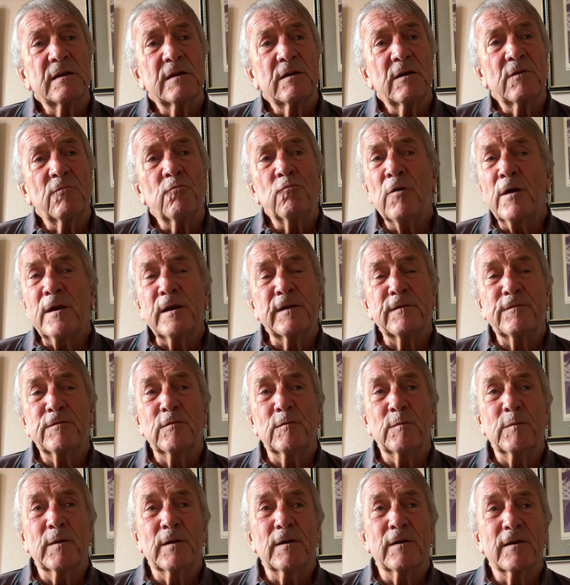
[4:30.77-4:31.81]
Wonderful
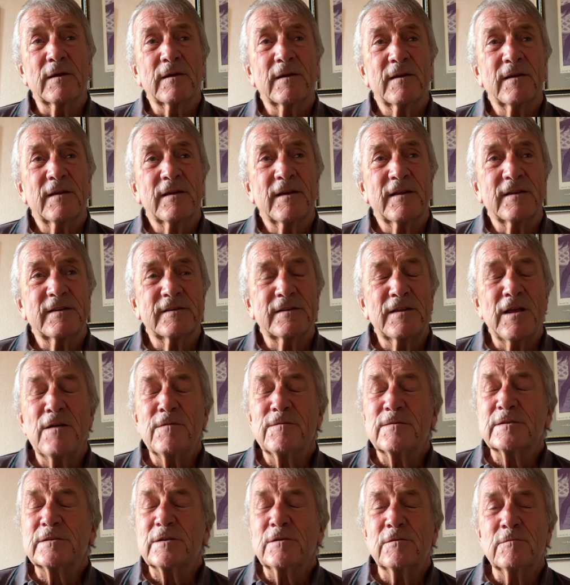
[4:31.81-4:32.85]
bloke, tough
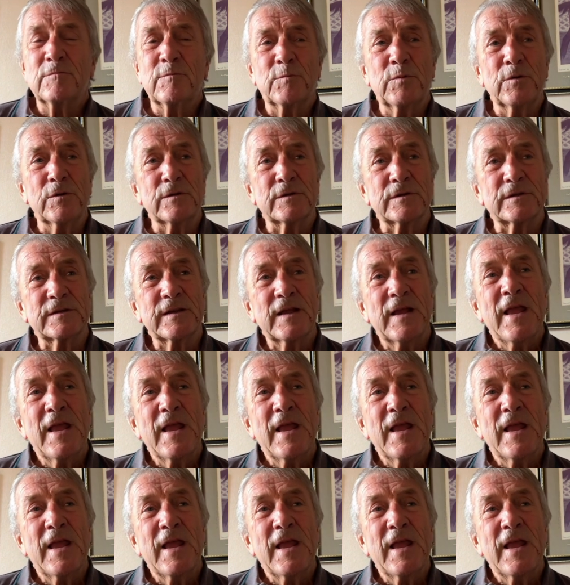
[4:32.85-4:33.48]
as old boots.